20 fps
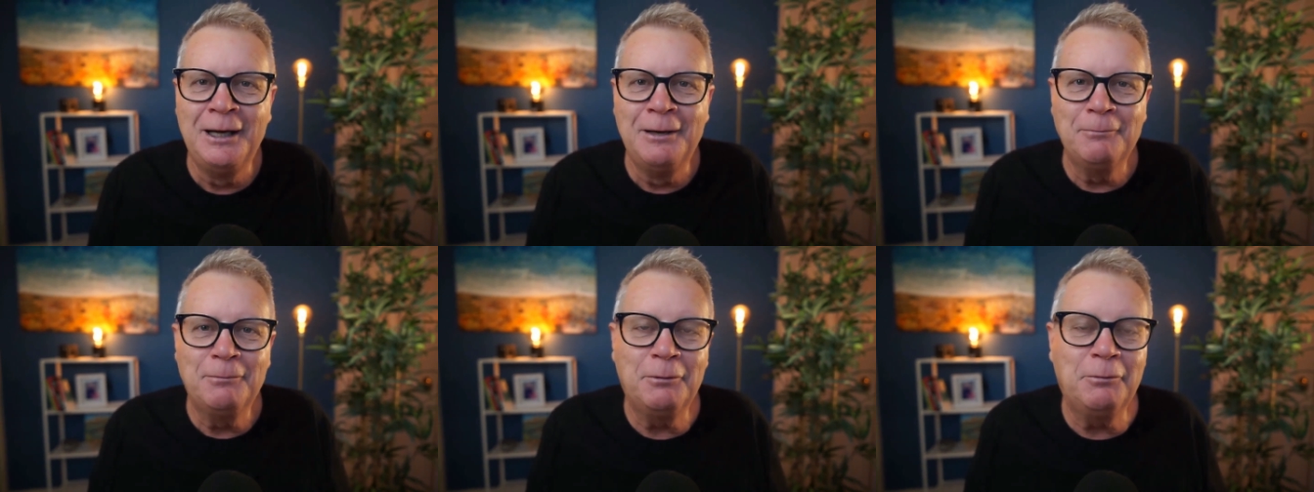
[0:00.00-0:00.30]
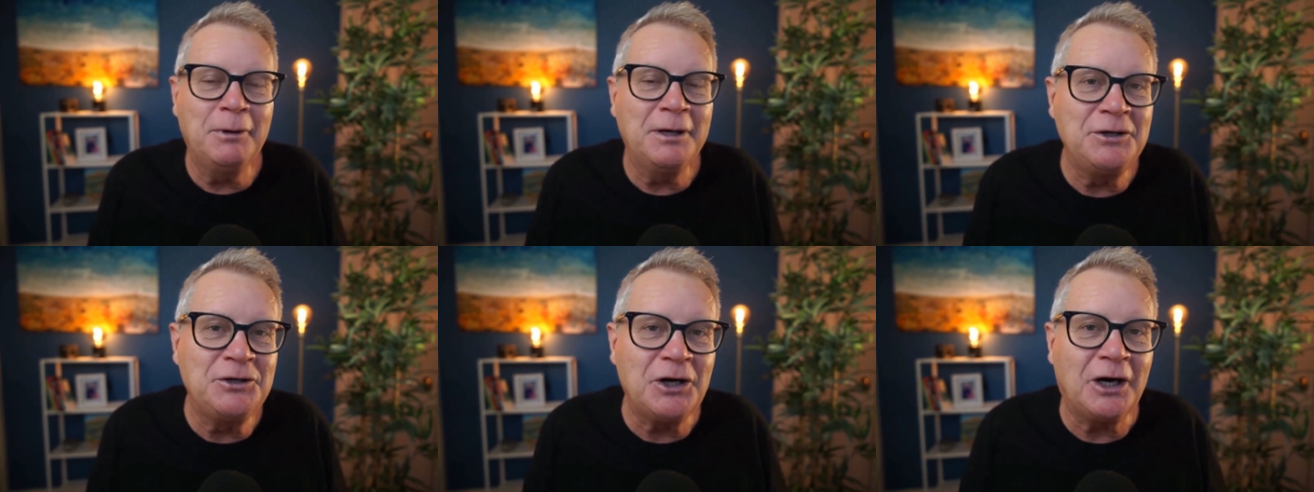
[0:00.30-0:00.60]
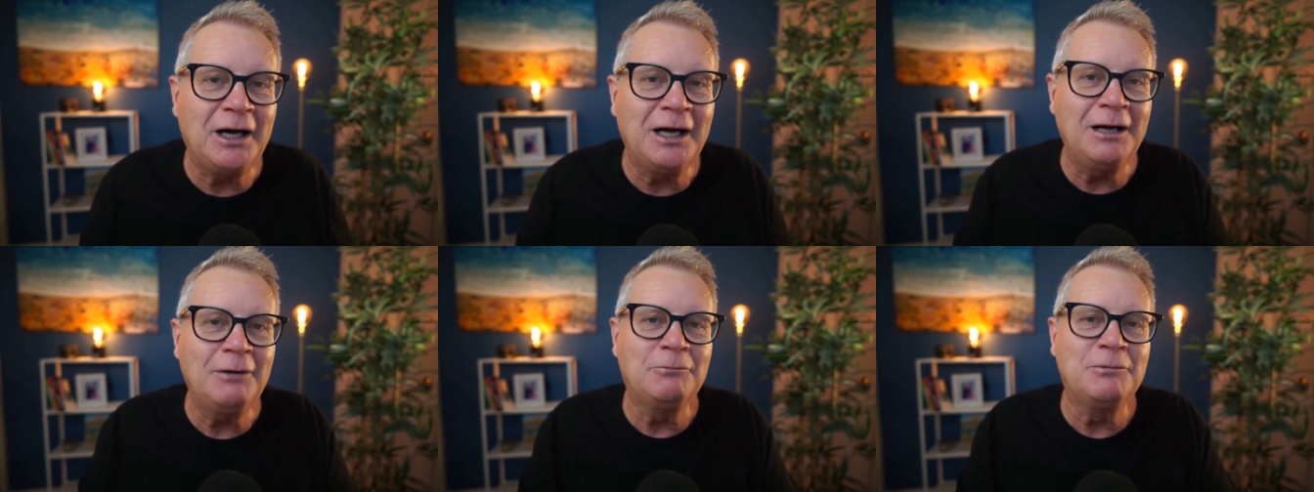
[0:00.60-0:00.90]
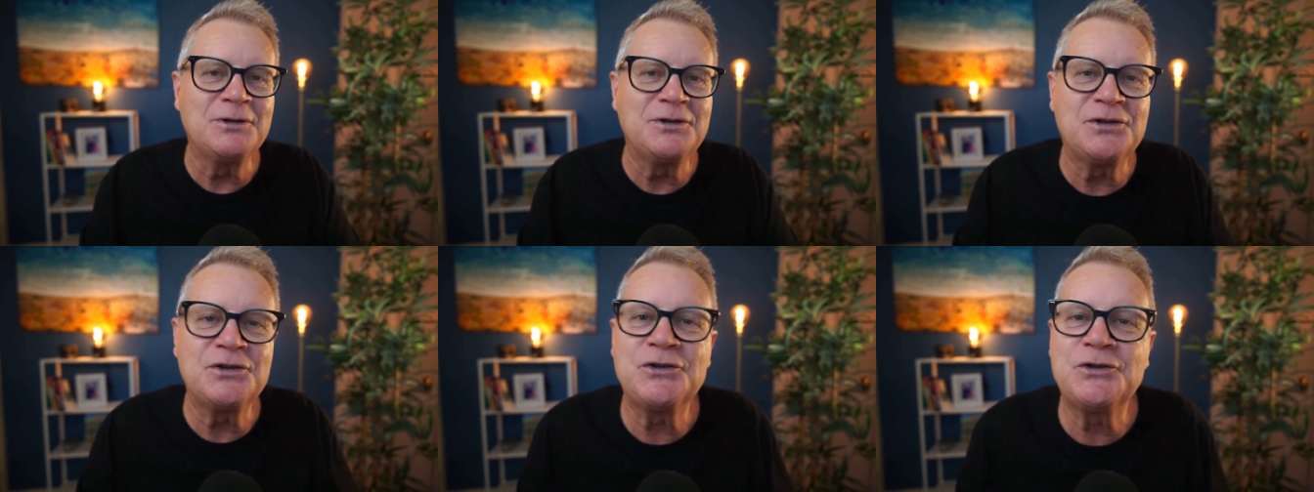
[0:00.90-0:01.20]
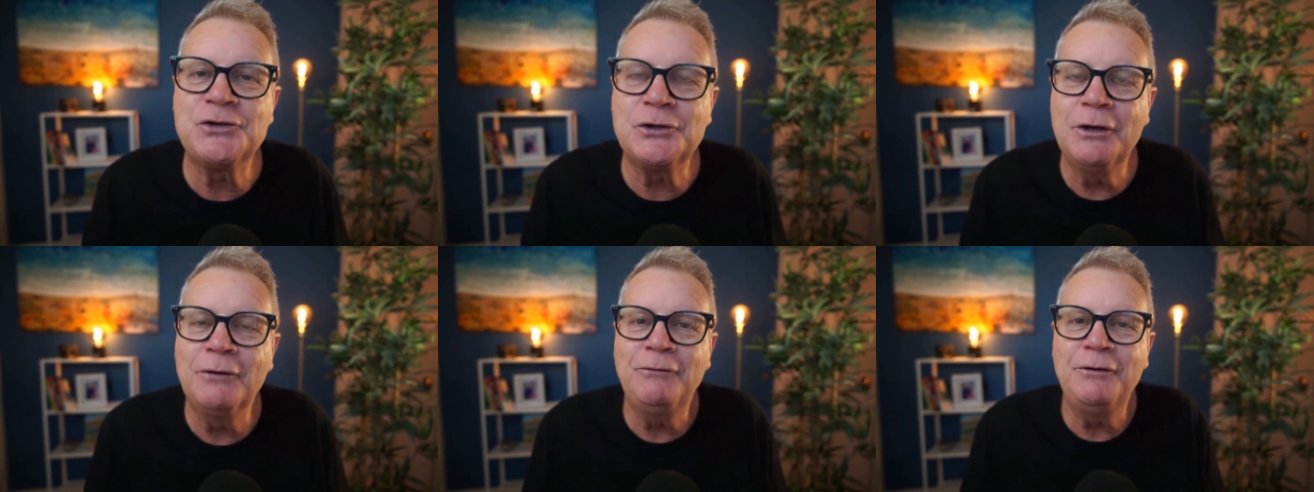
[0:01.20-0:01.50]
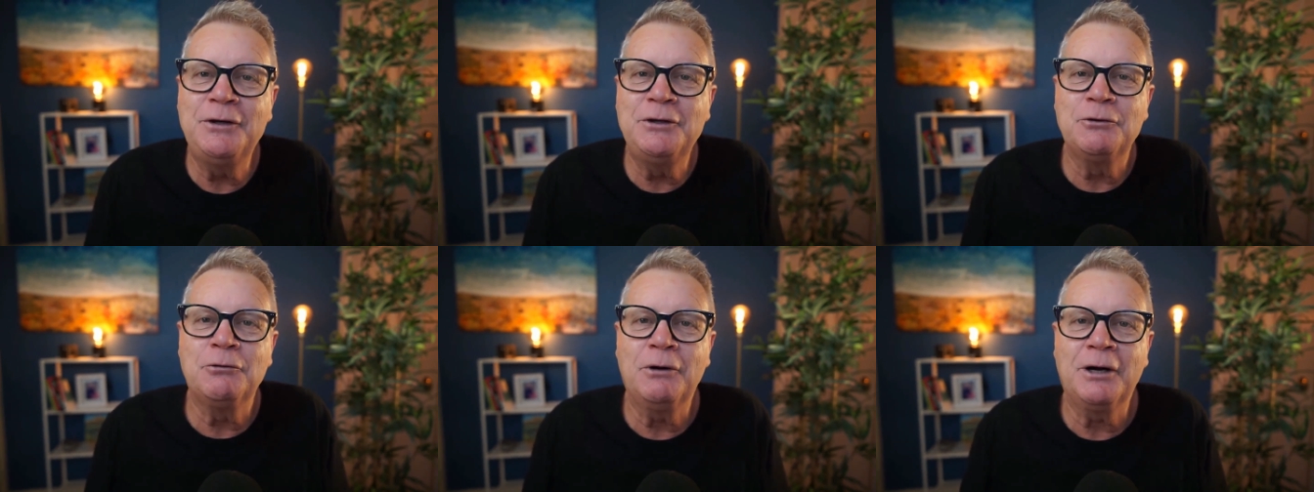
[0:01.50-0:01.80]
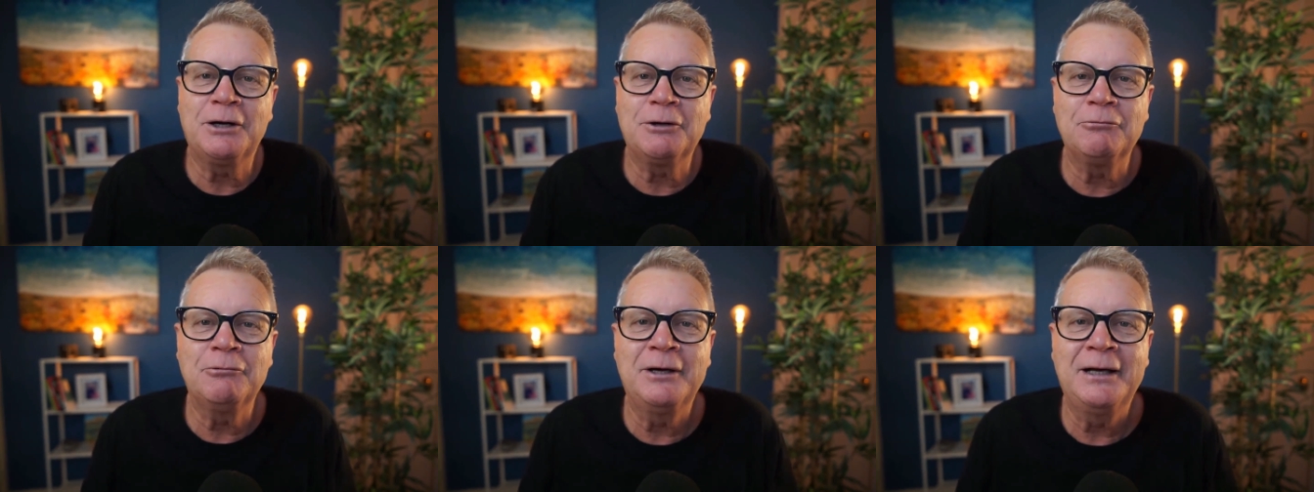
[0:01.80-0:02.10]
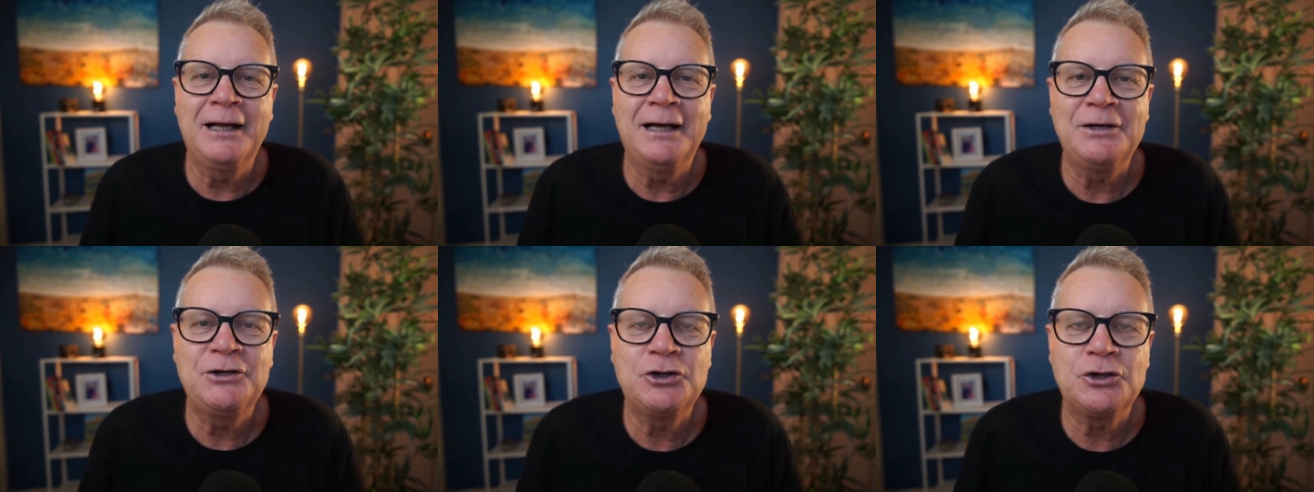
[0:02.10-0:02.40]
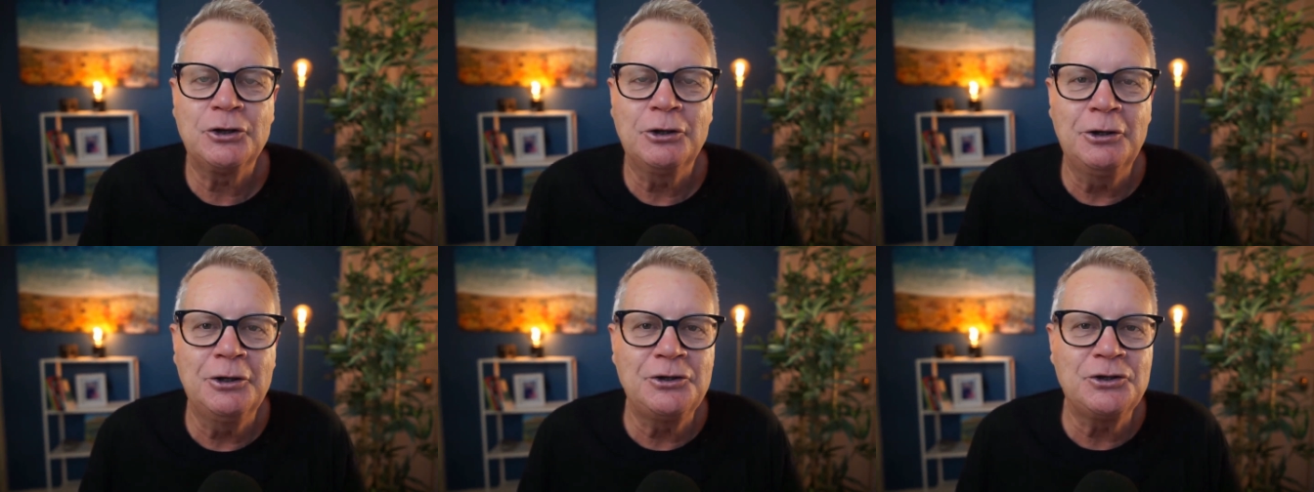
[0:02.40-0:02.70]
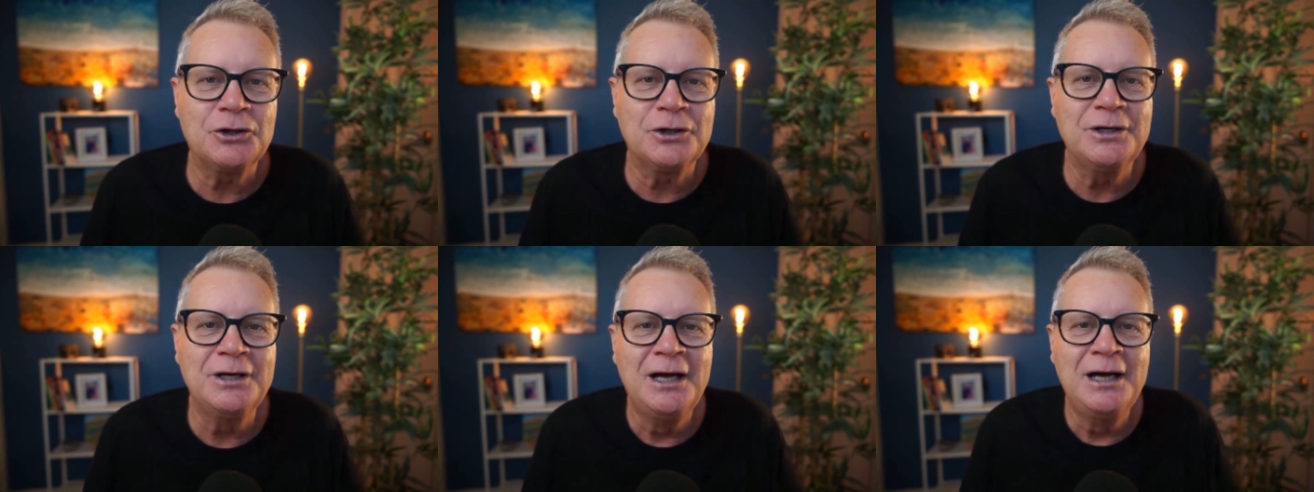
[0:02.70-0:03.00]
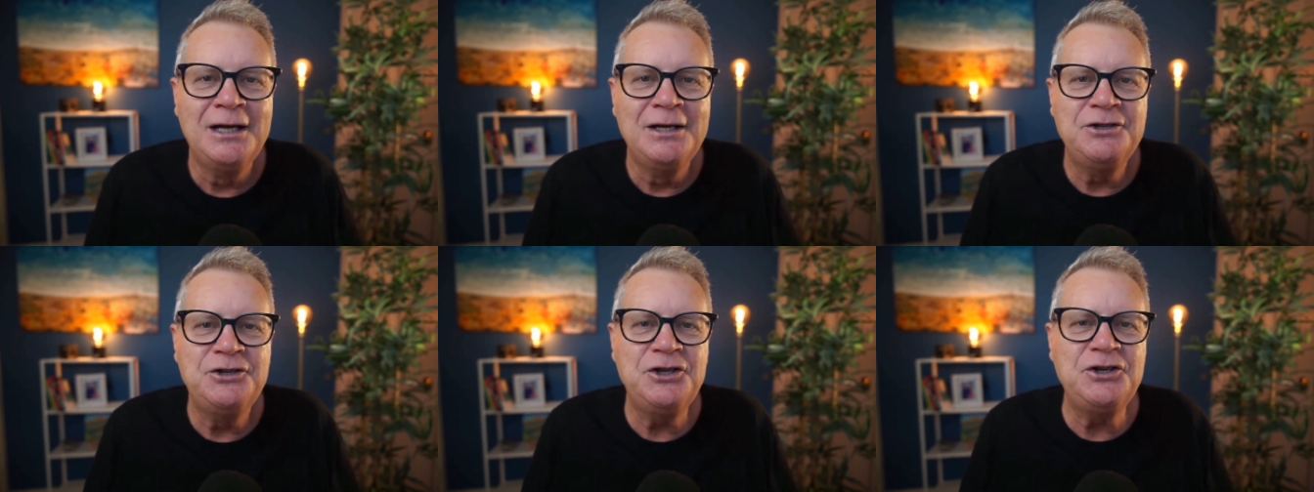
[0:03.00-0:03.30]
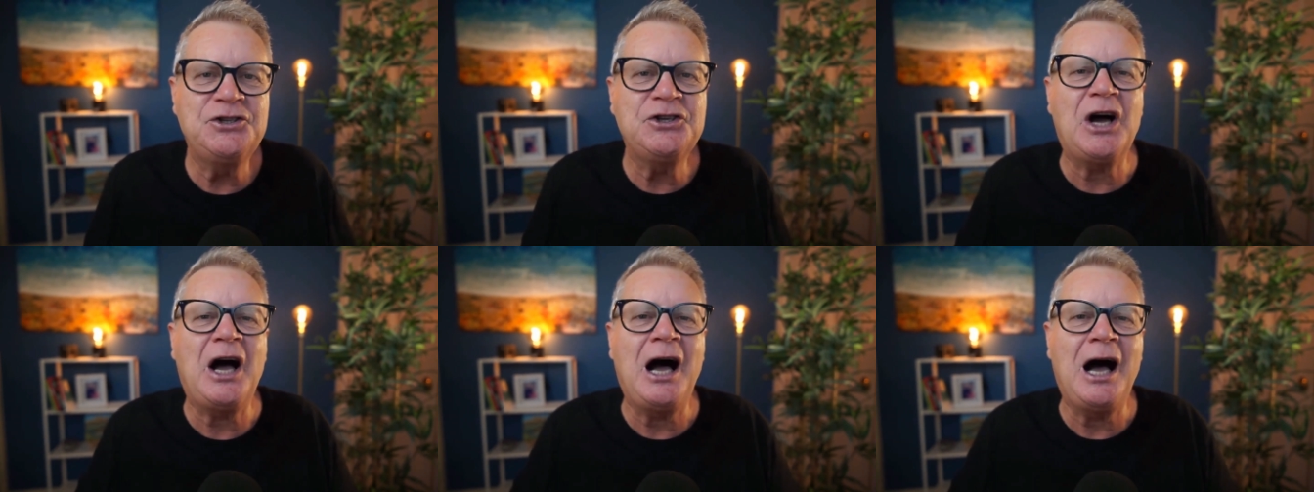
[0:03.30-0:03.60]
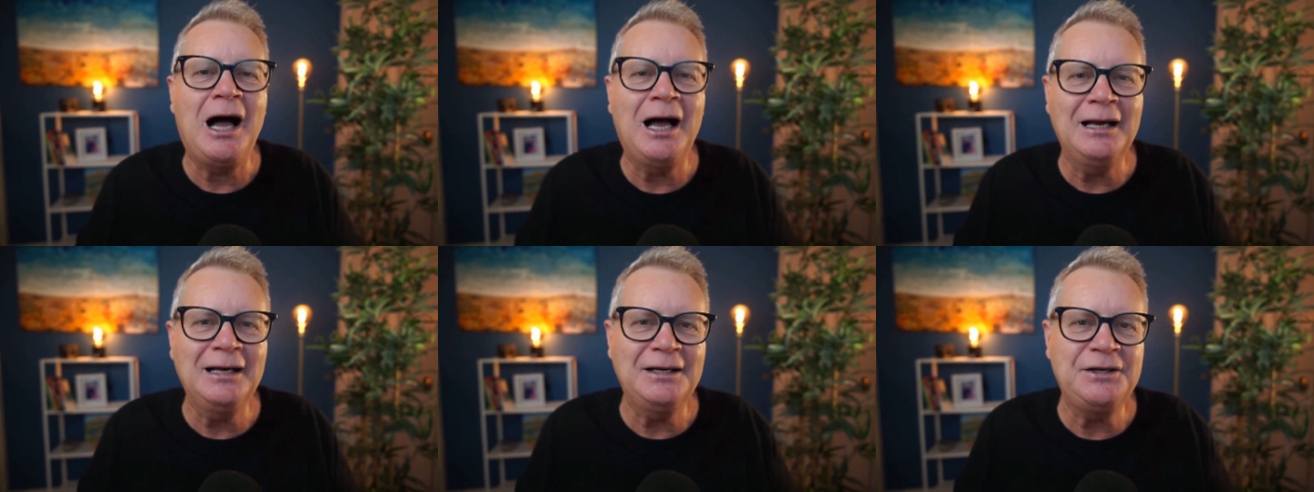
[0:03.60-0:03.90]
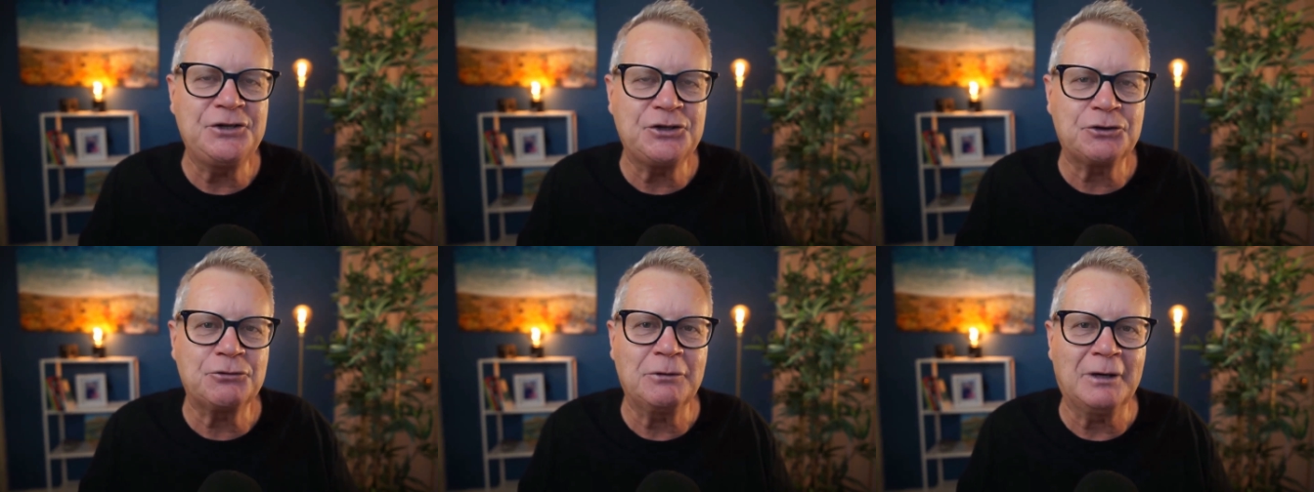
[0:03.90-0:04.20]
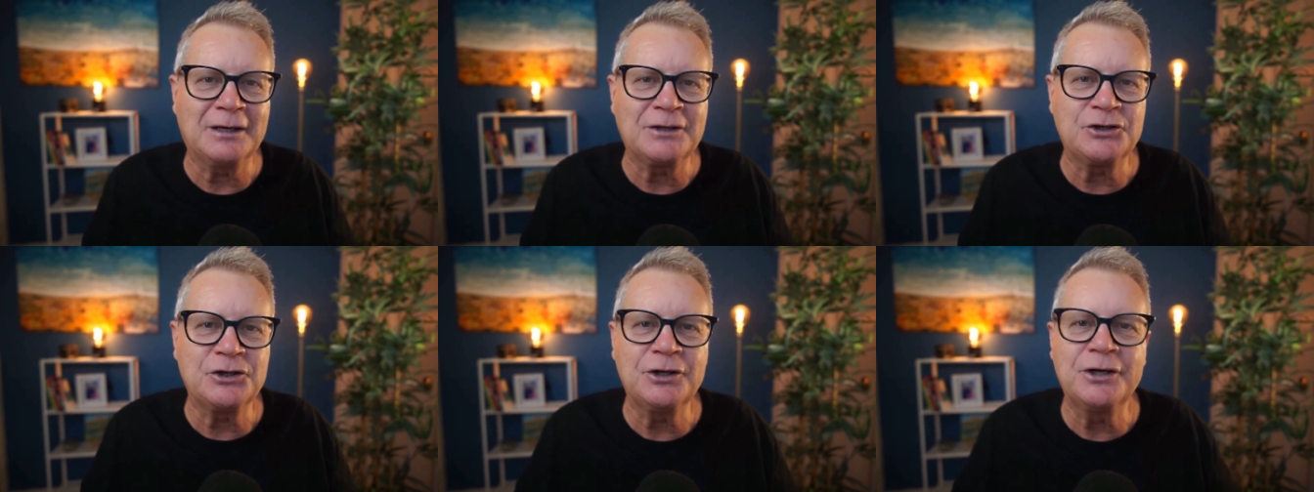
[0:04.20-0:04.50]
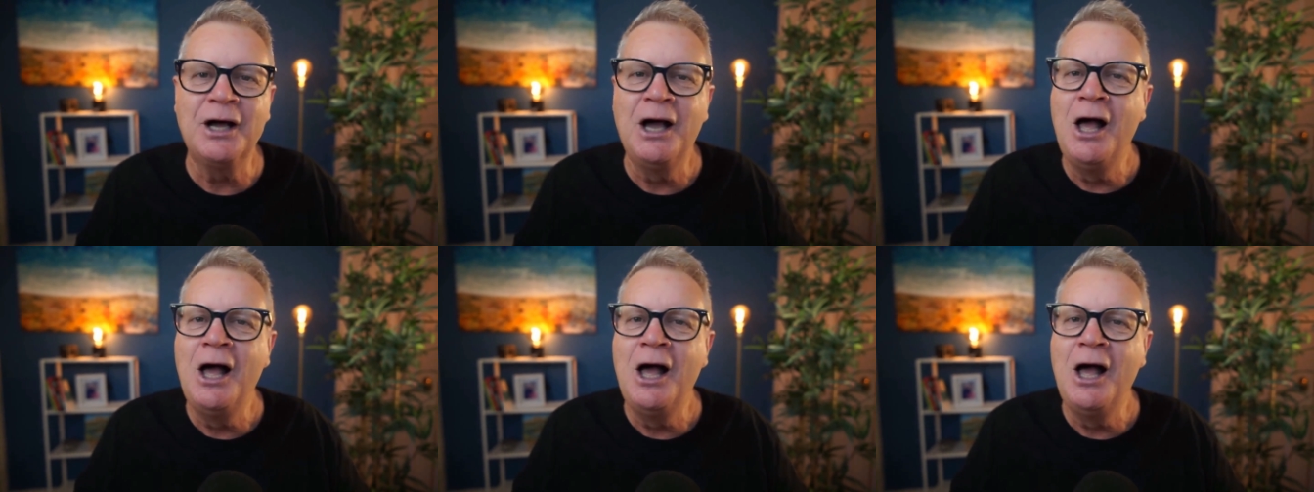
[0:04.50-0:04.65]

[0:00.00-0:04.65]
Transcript: But when Diane was the serving director in our church, and she's highly structured,